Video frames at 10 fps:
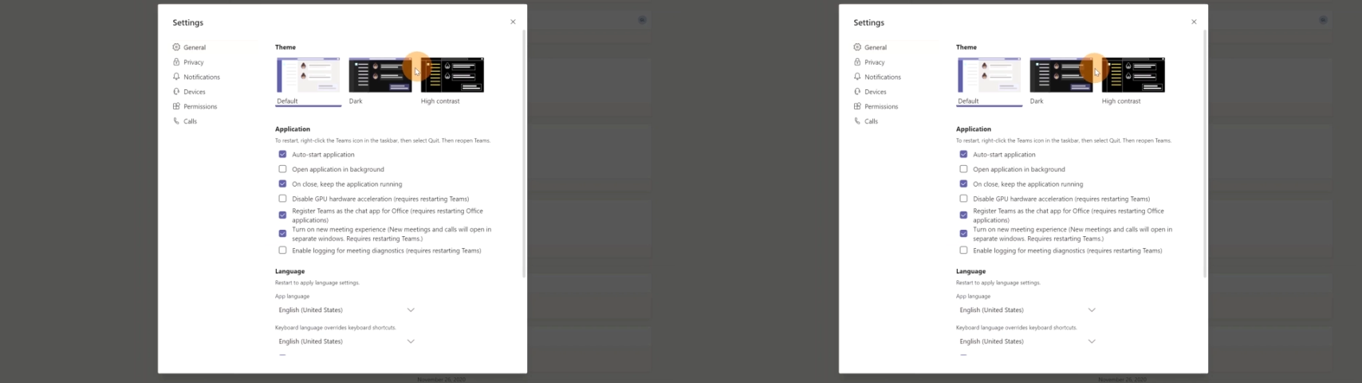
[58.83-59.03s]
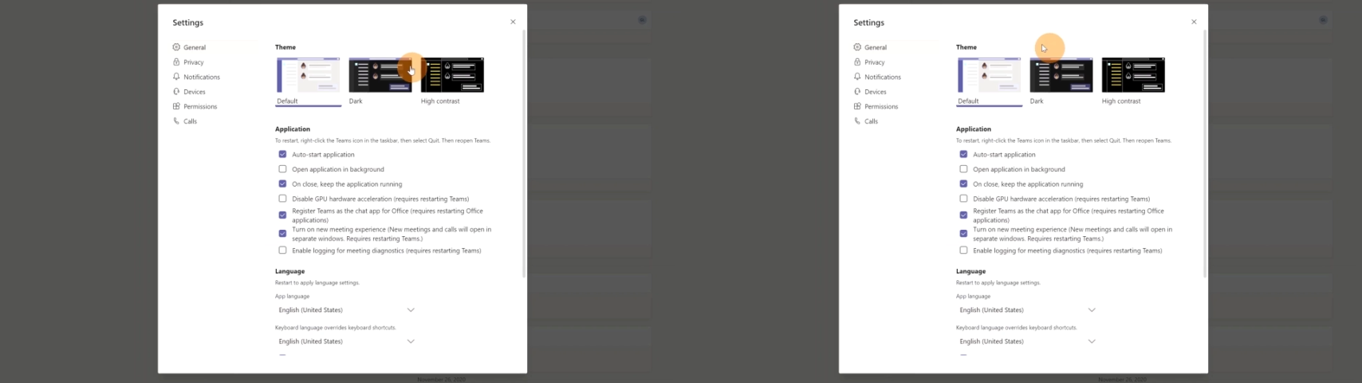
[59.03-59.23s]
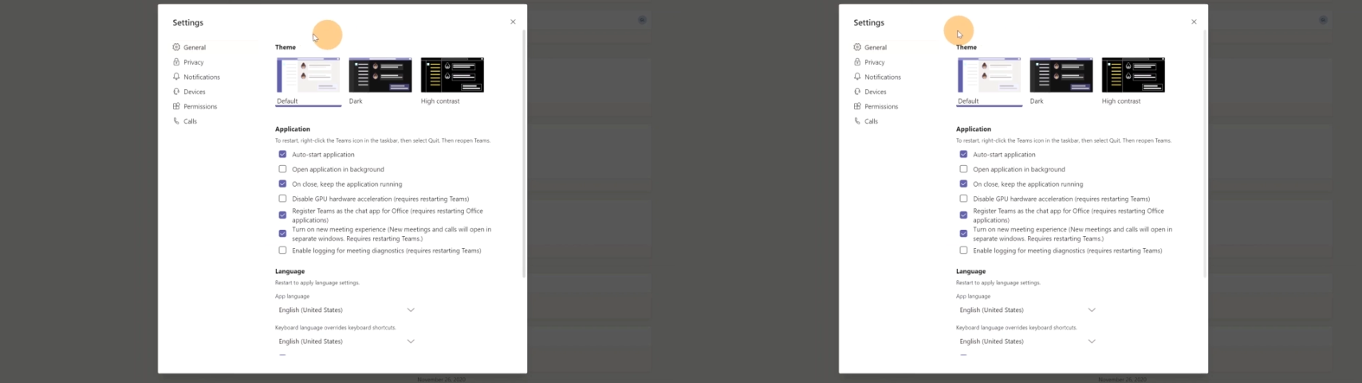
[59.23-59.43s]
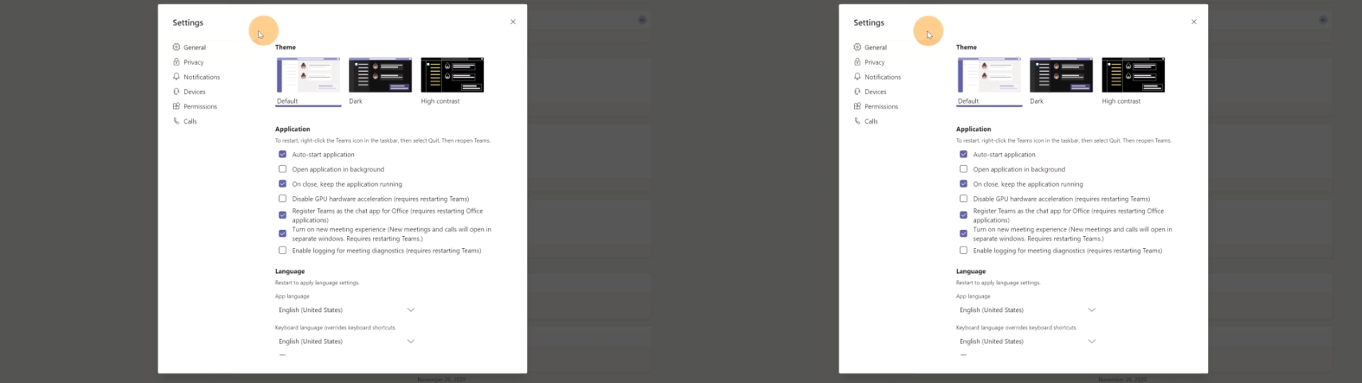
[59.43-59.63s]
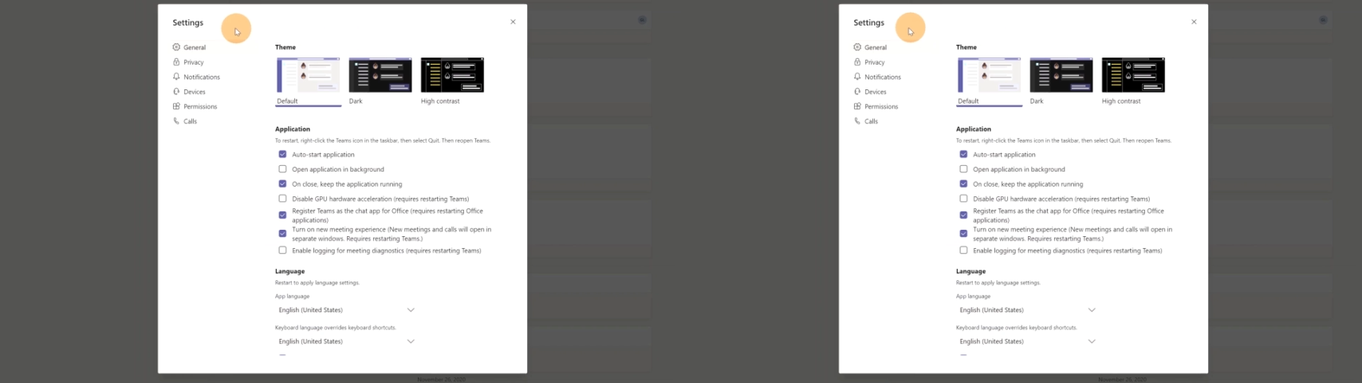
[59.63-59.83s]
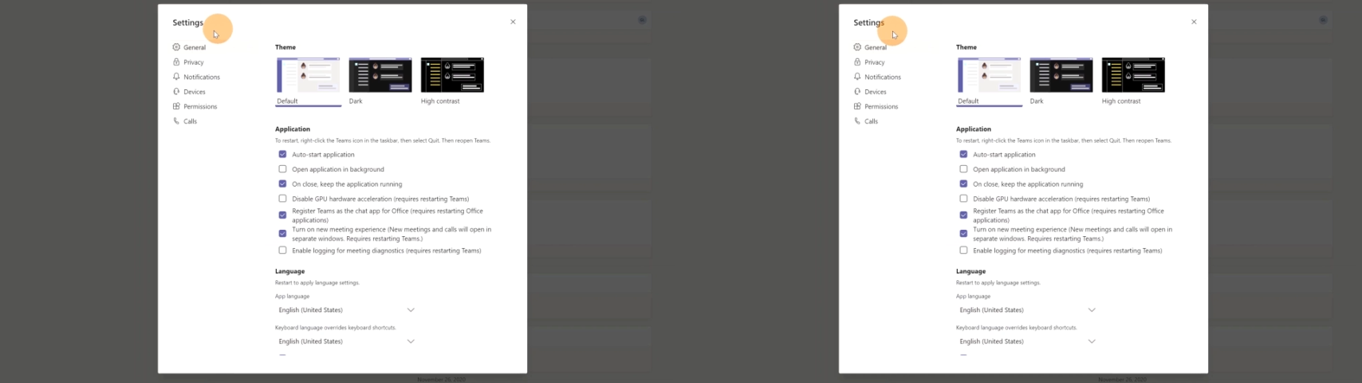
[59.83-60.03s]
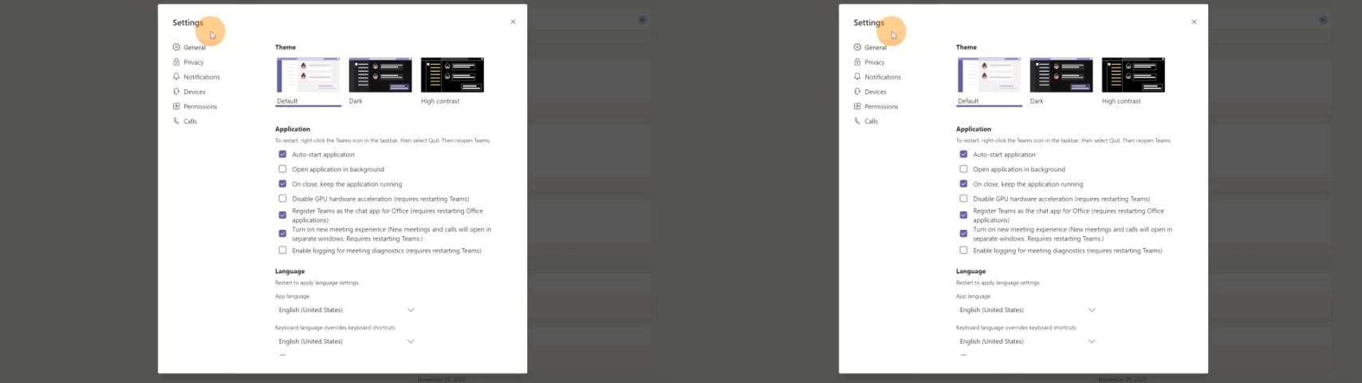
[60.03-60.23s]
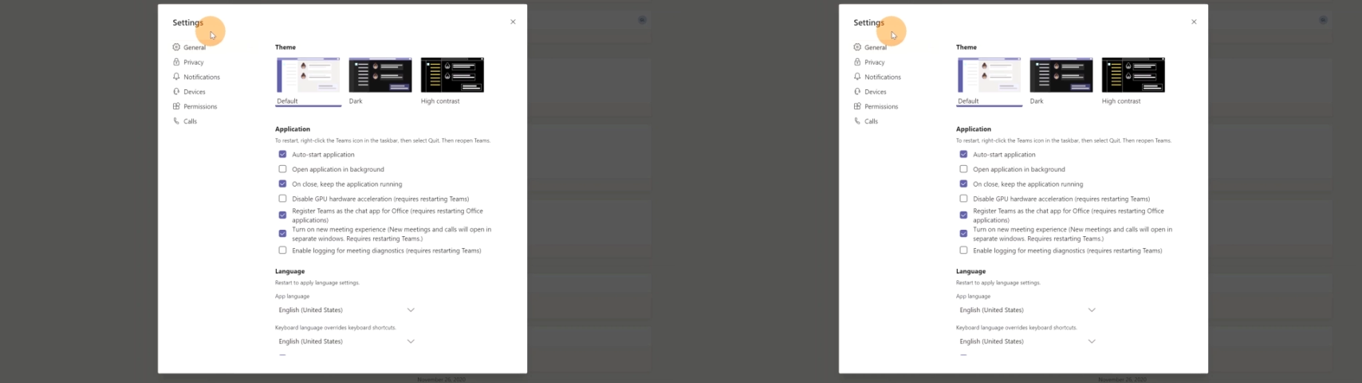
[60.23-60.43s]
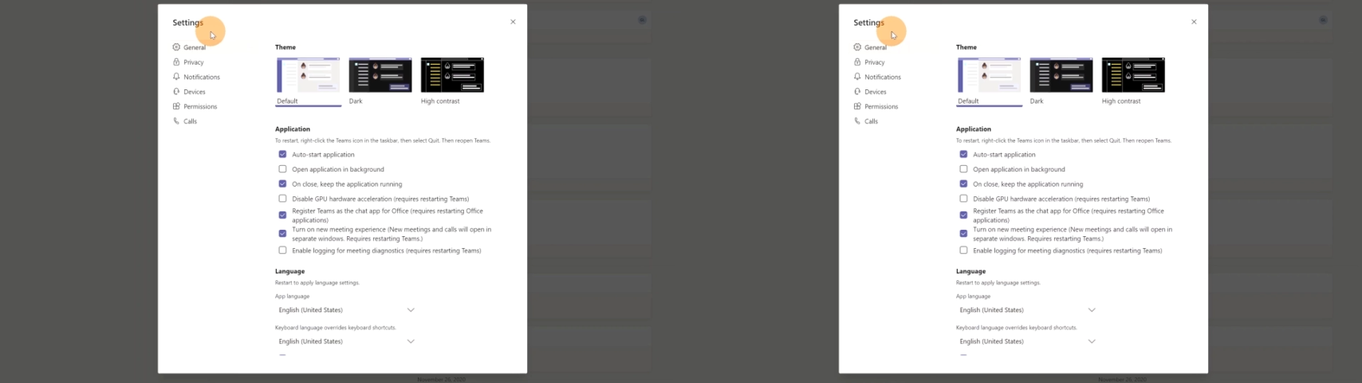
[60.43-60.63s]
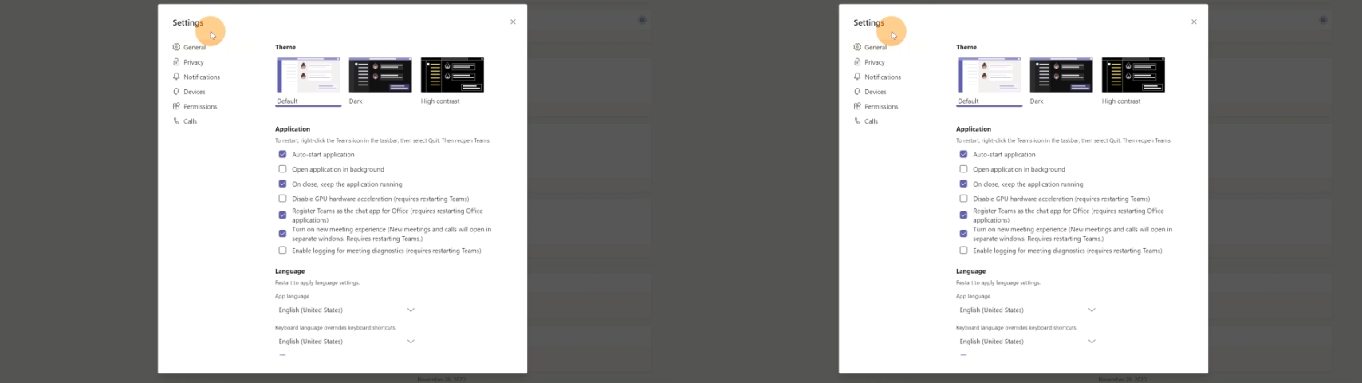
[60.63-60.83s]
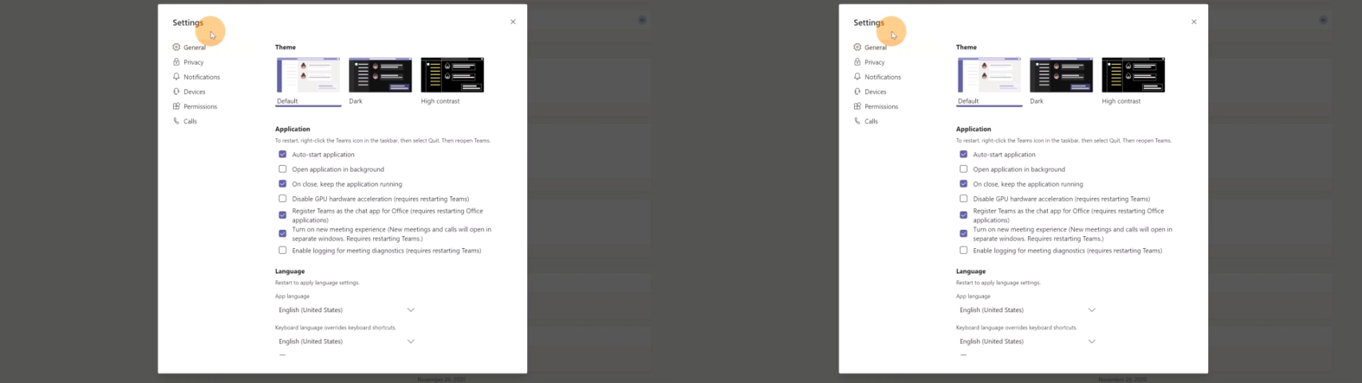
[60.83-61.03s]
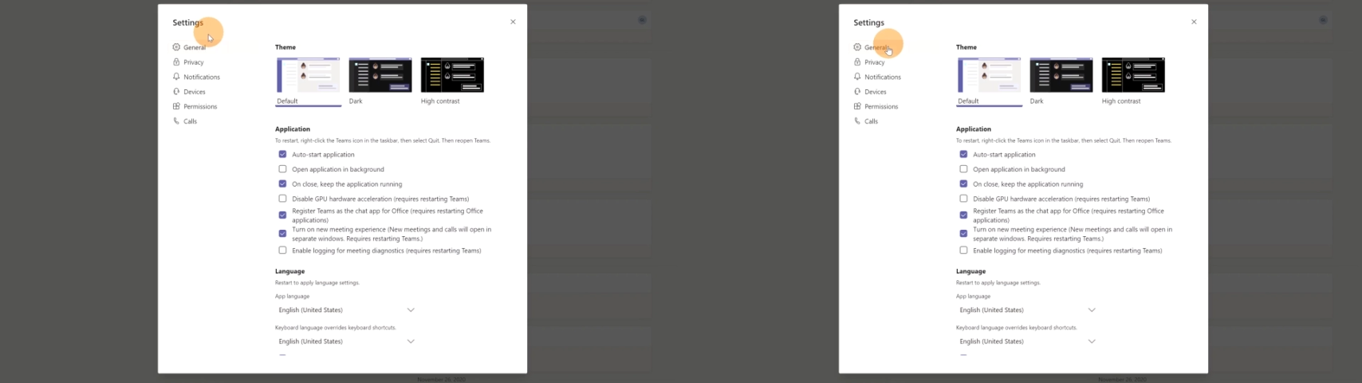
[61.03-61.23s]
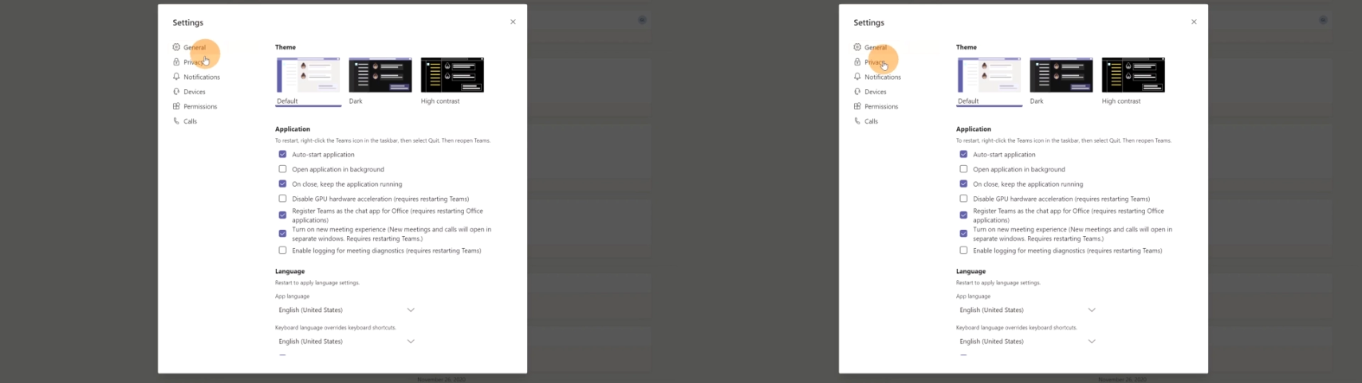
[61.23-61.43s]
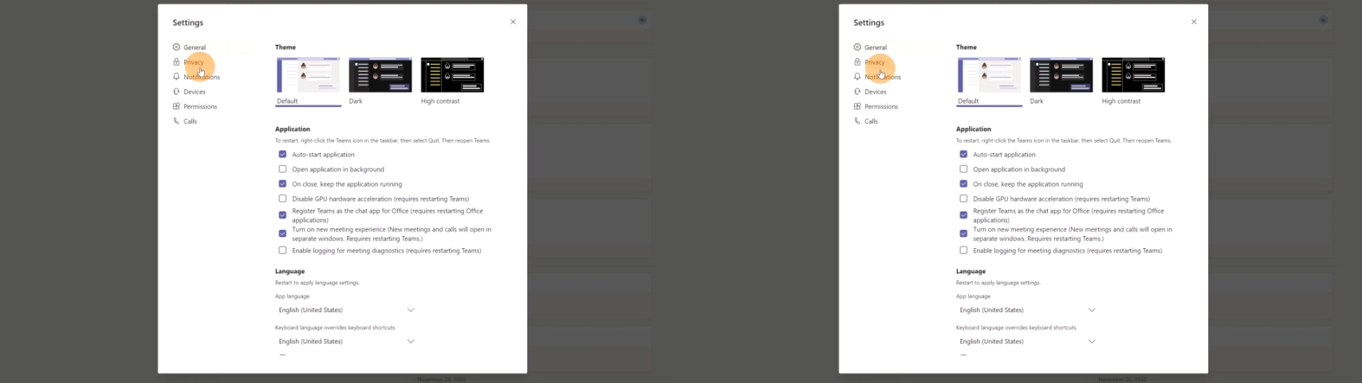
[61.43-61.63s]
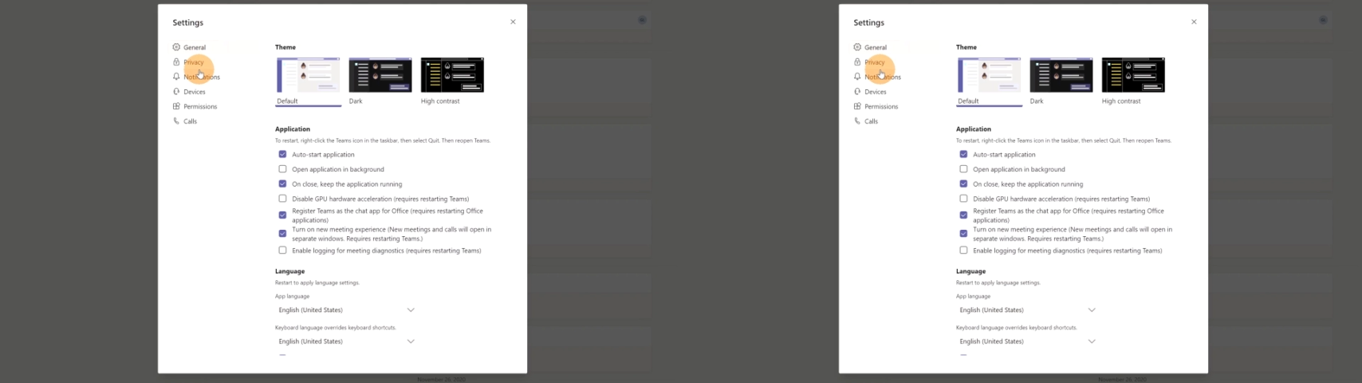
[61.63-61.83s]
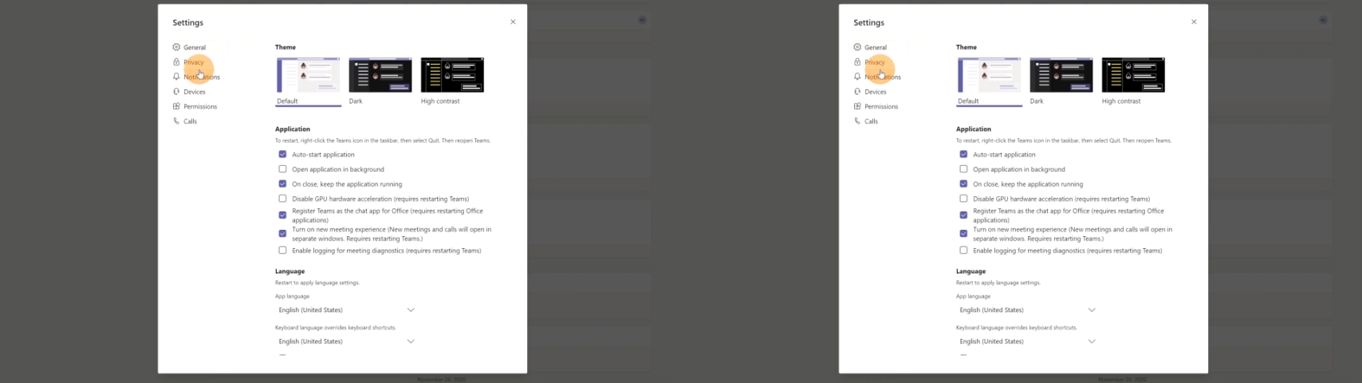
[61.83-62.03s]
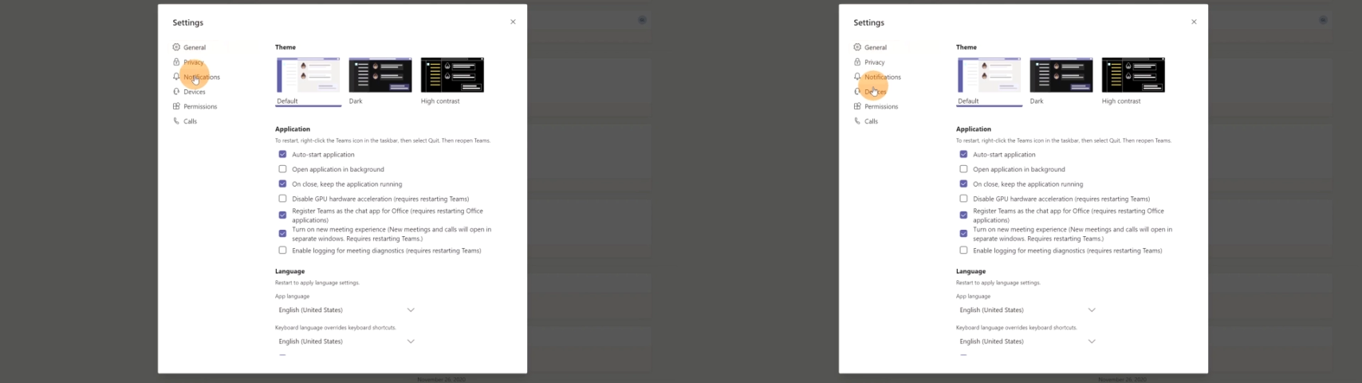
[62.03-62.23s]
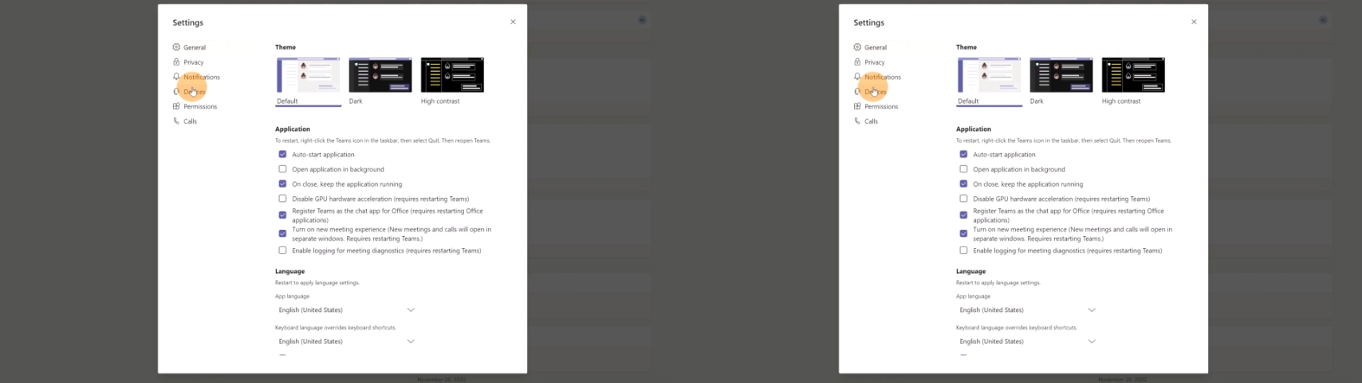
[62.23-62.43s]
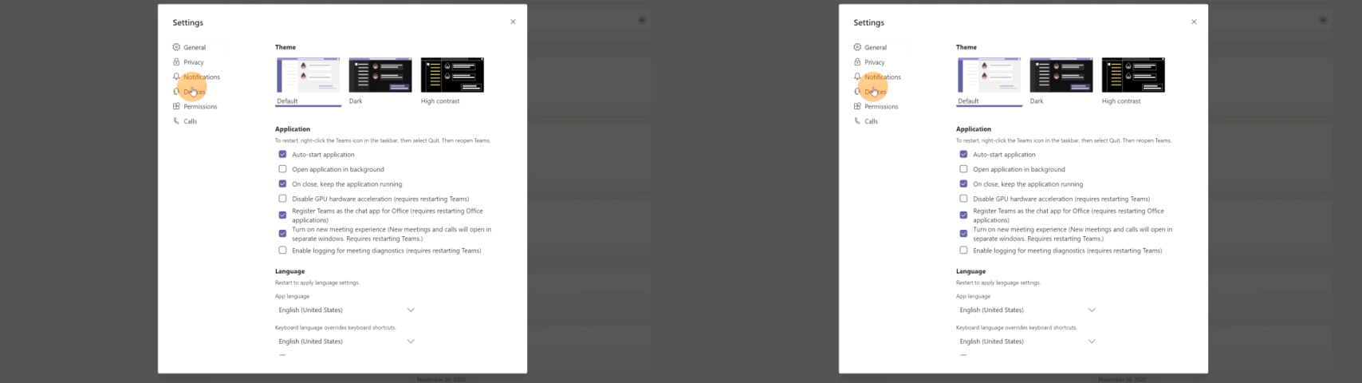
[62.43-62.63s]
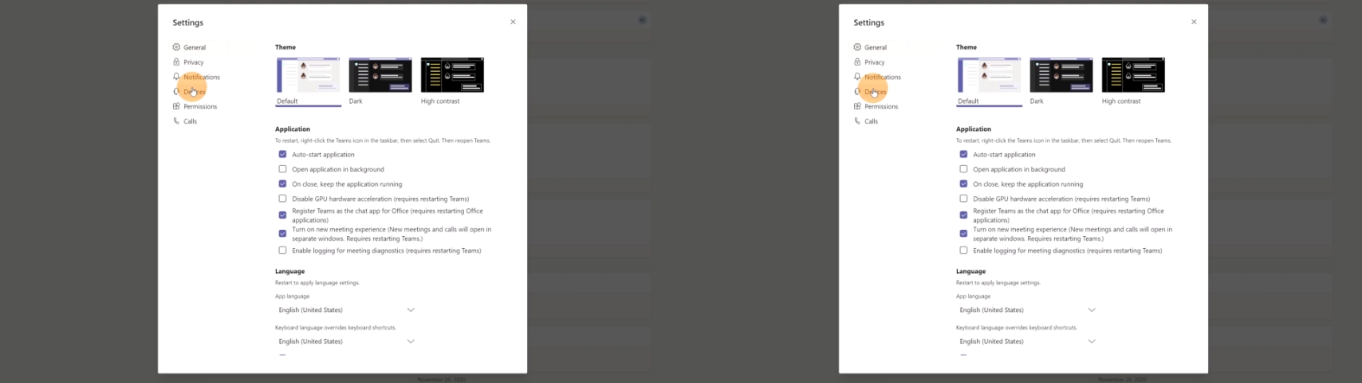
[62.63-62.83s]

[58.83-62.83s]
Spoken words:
(no speaker visible)